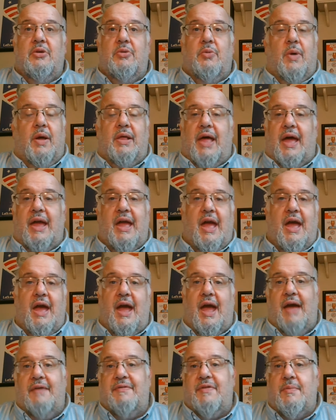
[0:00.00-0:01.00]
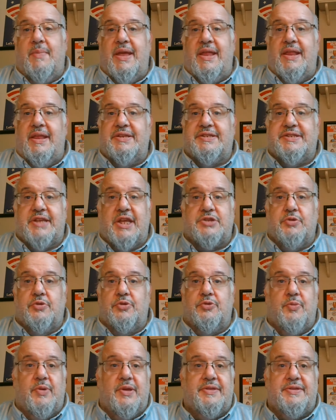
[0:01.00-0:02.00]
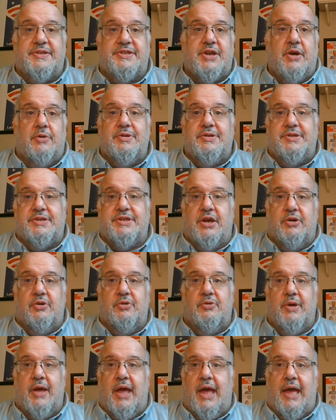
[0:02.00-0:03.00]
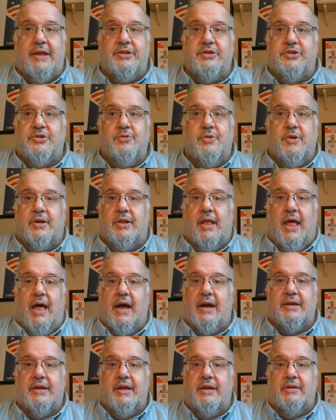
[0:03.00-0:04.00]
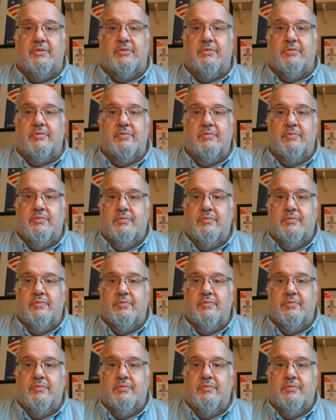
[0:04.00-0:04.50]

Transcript: Well, I, I have a meeting scheduled with so and so at two o'clock, and